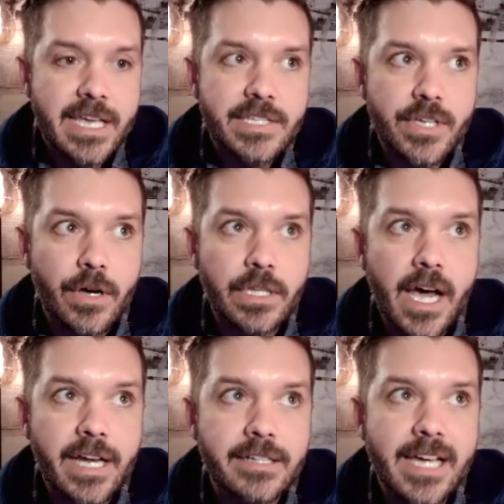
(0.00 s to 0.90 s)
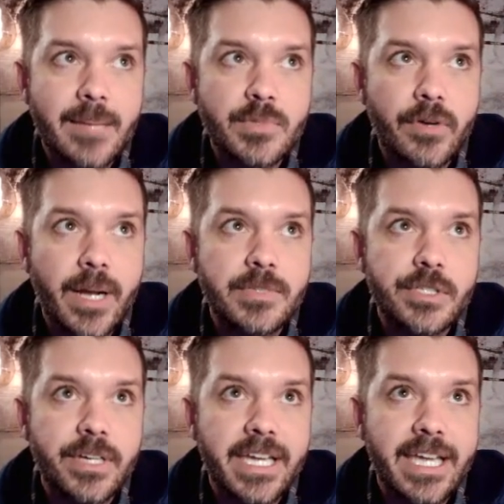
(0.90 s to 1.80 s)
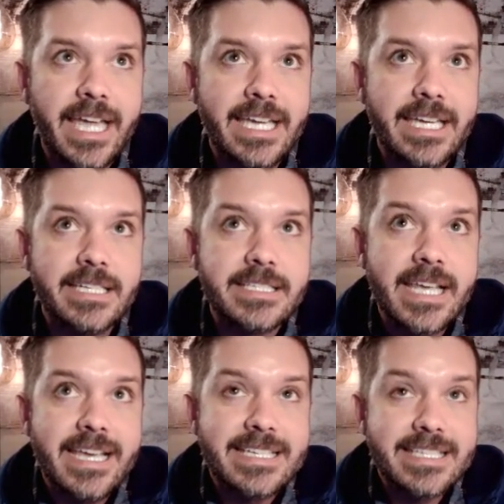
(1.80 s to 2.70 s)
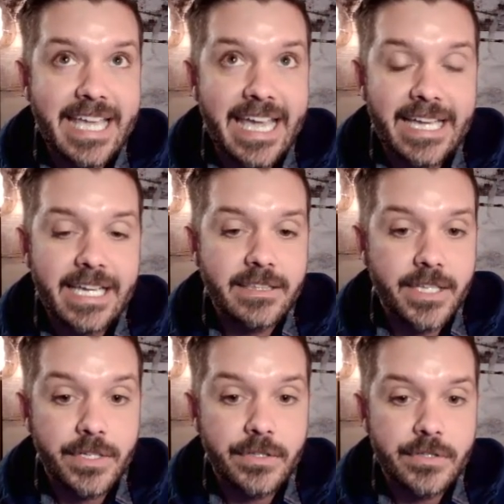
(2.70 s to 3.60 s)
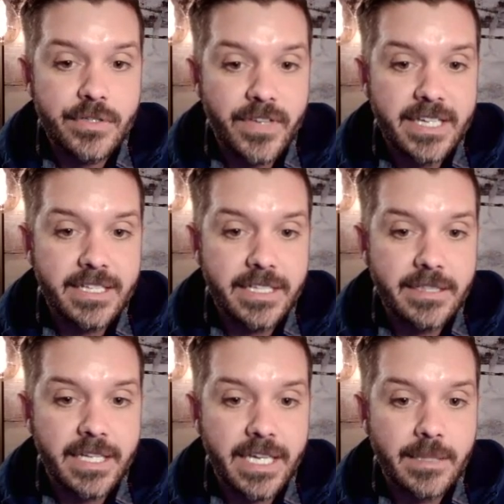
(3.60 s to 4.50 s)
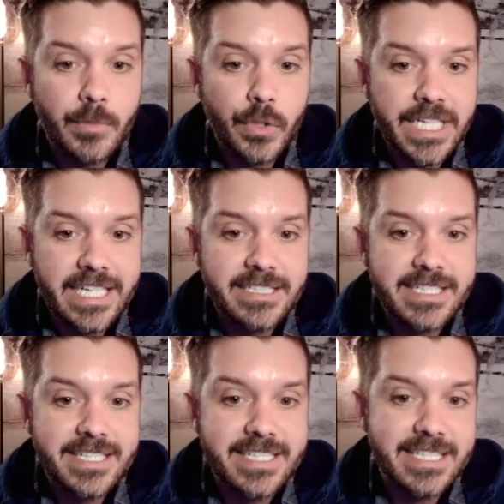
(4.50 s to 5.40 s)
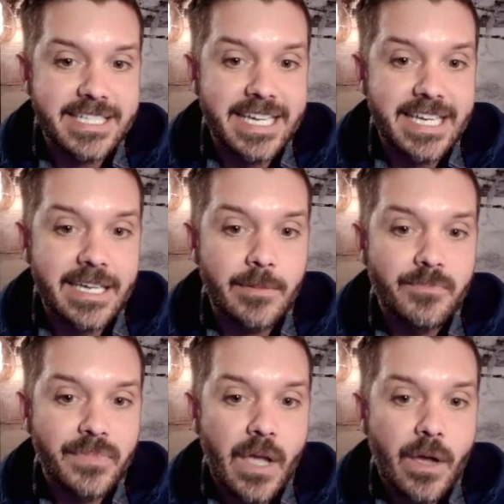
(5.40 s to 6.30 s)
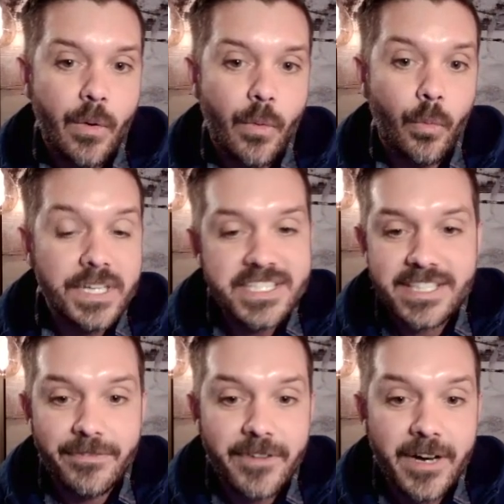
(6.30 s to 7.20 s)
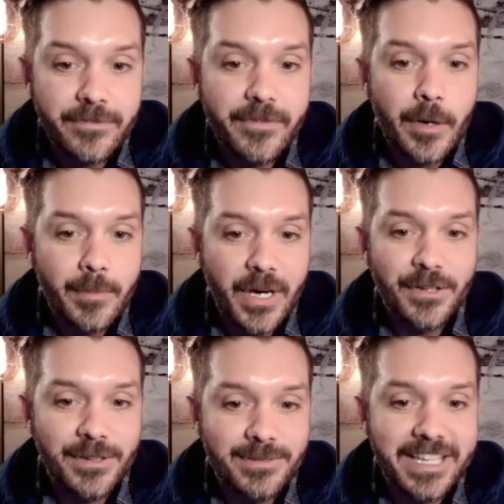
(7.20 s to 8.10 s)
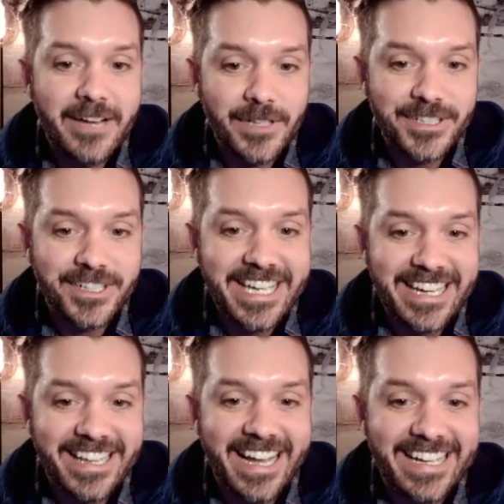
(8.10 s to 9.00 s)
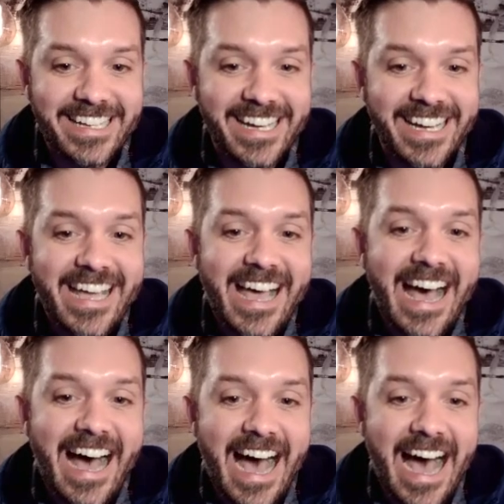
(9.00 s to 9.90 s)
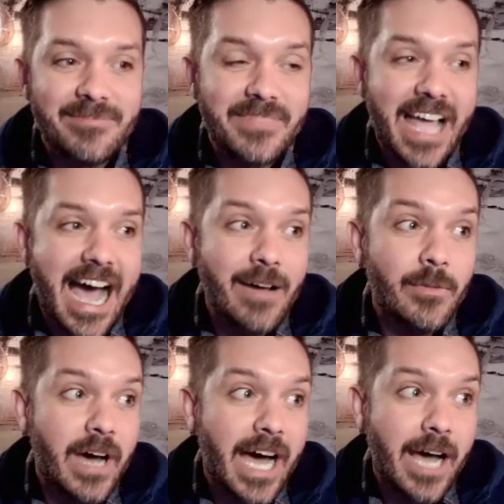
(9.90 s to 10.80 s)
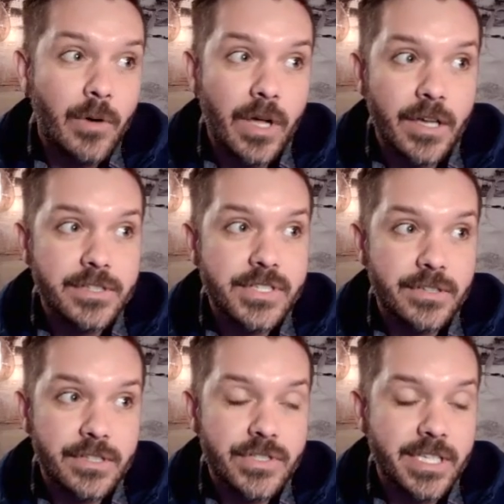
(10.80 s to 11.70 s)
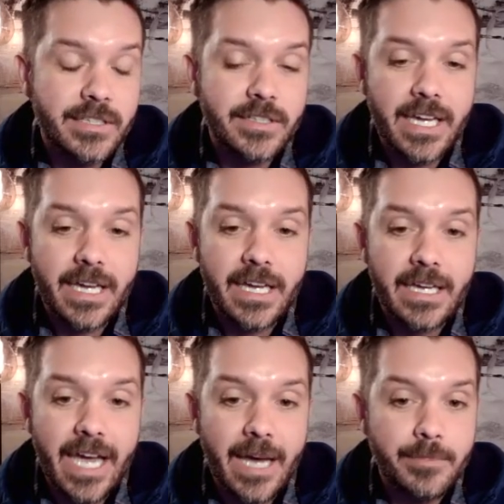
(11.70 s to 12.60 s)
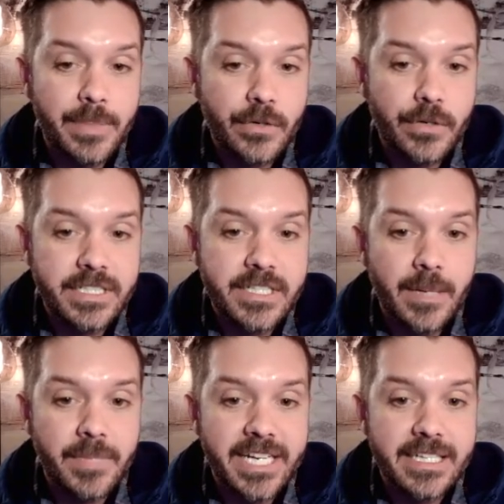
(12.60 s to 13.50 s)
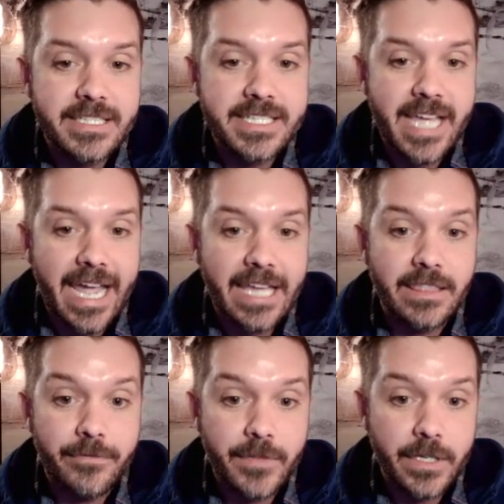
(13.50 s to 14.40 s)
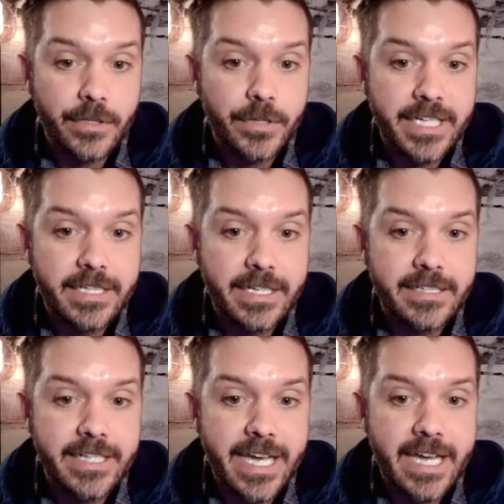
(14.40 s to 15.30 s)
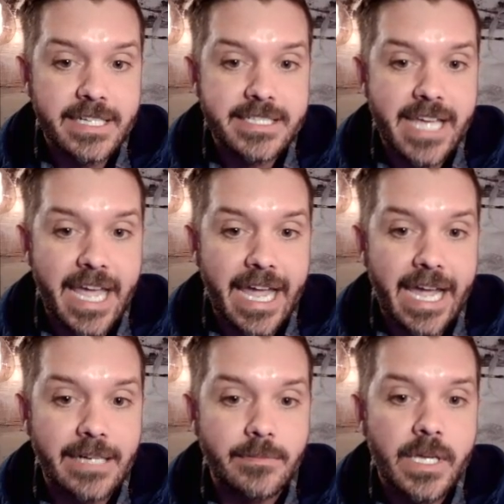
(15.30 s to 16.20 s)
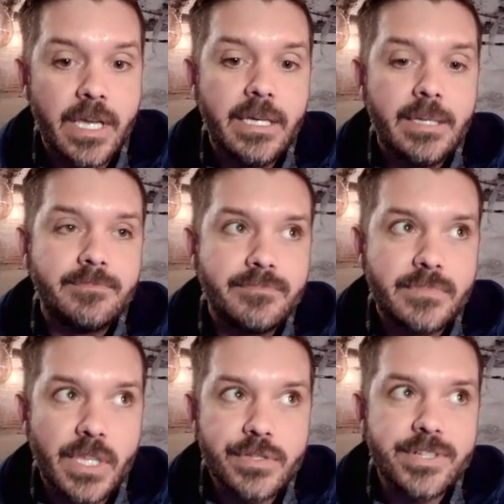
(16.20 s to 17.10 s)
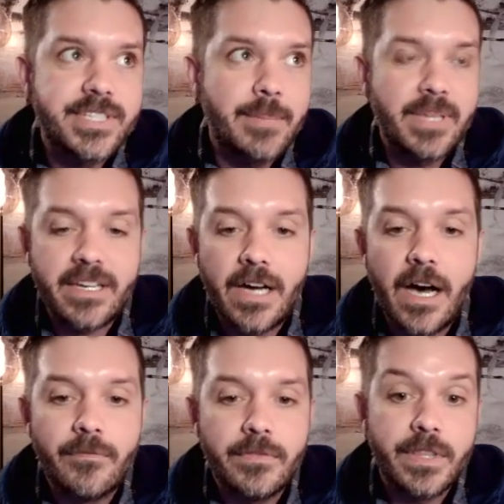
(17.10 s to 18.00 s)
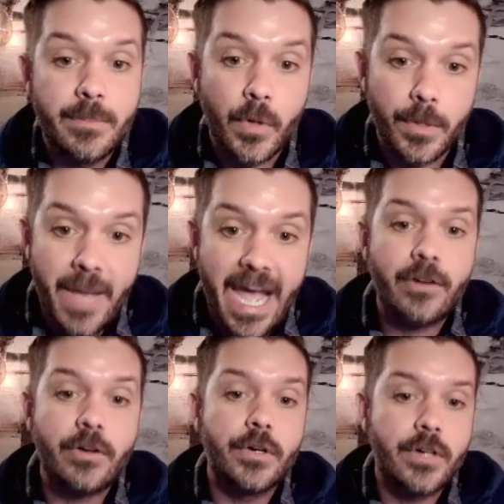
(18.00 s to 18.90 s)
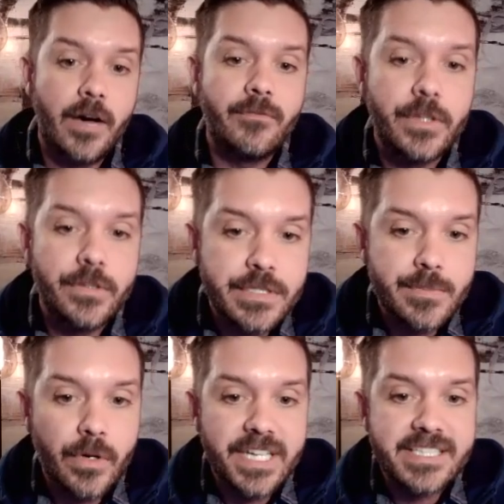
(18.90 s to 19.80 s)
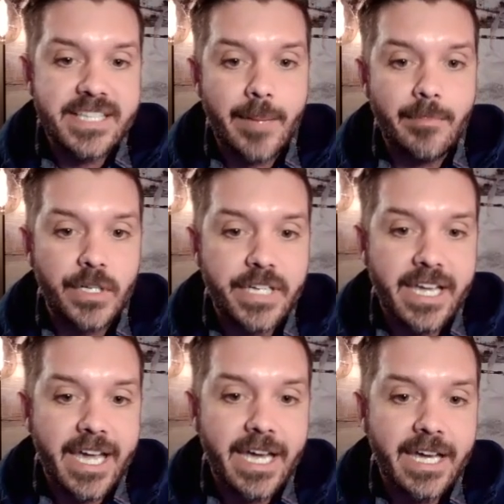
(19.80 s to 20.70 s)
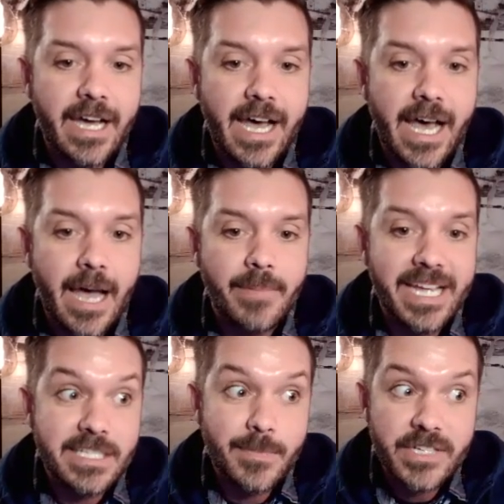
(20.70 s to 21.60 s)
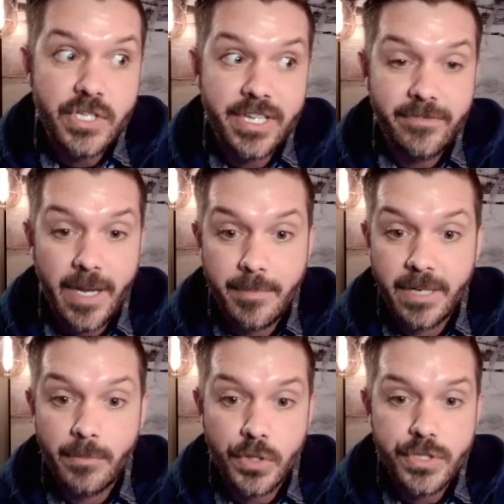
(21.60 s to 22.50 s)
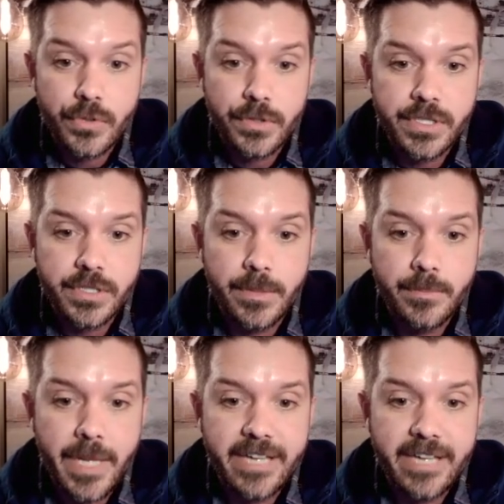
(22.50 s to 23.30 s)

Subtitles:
So a lot of times what I'm doing is scanning the news feed in the morning to see what's the FOMO level looking like. I will also usually look at Bitcoin dominance and the fear greed index, and those are some of the more macro confluence points that I'm looking at, especially if I'm in a more short term,